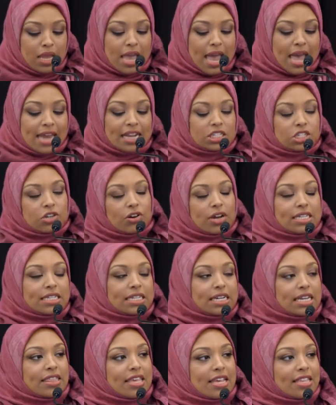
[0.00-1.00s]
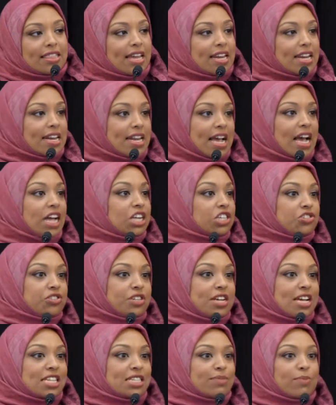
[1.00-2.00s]
And it's crazy to think that in a
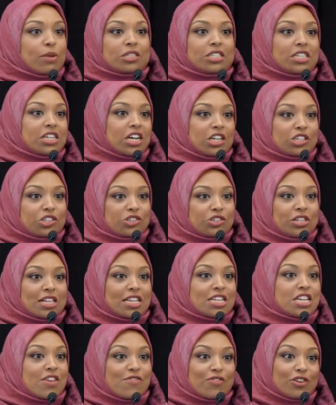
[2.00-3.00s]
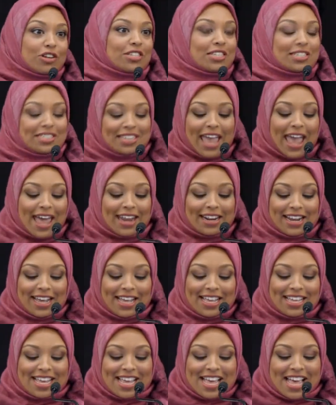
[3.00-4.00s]
country as multicultural and diverse as Canada,